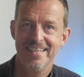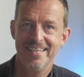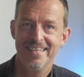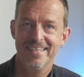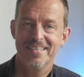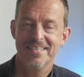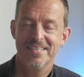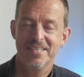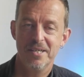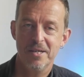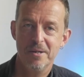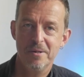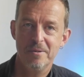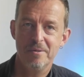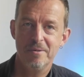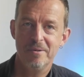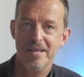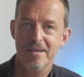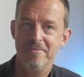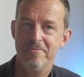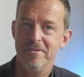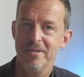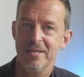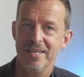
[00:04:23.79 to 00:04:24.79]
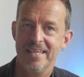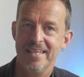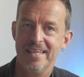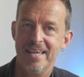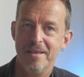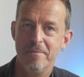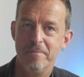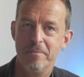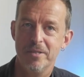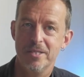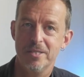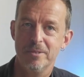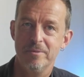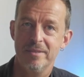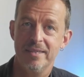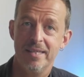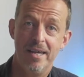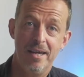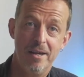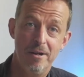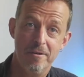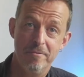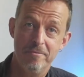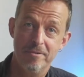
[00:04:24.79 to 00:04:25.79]
So if you can help us with
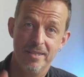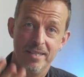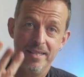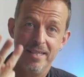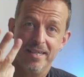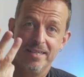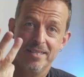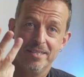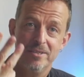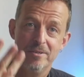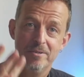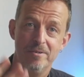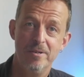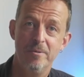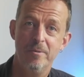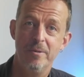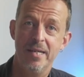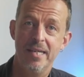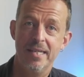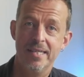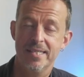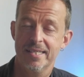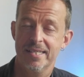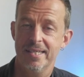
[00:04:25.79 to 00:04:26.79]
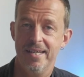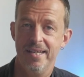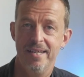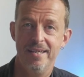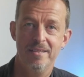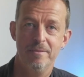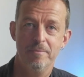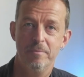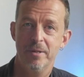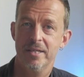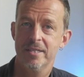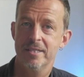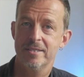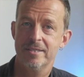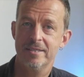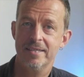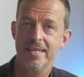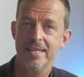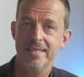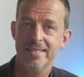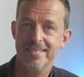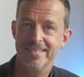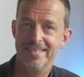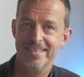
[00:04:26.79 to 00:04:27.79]
that over the next 3 weeks, either by
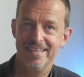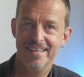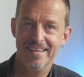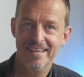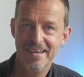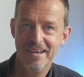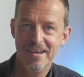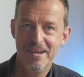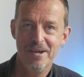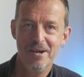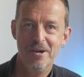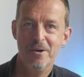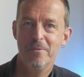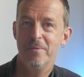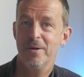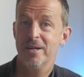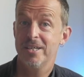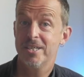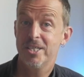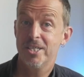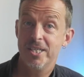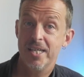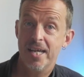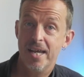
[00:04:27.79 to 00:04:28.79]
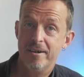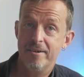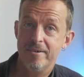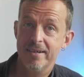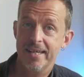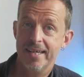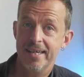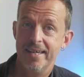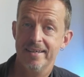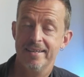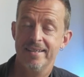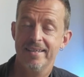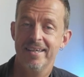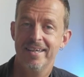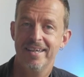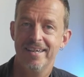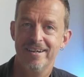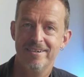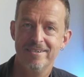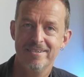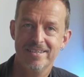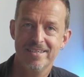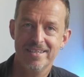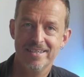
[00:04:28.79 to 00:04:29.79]
donating or by sharing it and
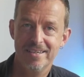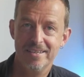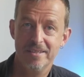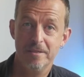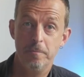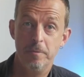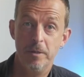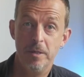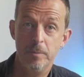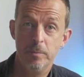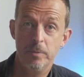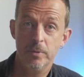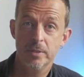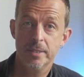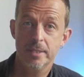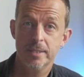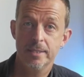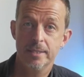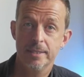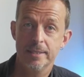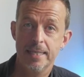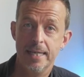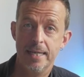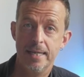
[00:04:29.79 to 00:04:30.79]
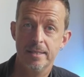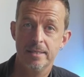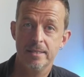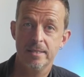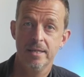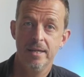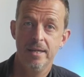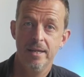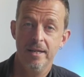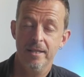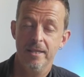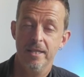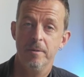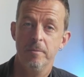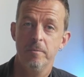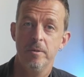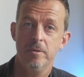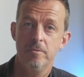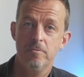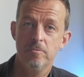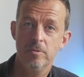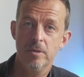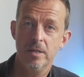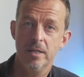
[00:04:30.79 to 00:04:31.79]
encouraging other people to donate, then
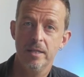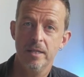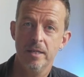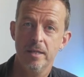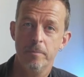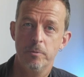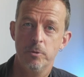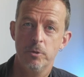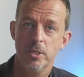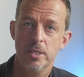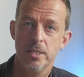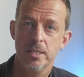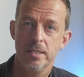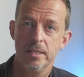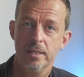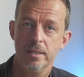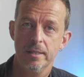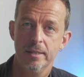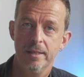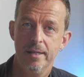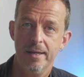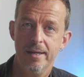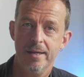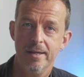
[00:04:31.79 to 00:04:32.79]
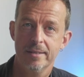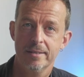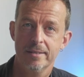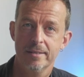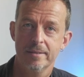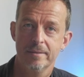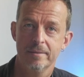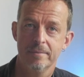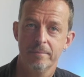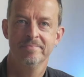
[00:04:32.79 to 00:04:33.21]
we'd really appreciate that.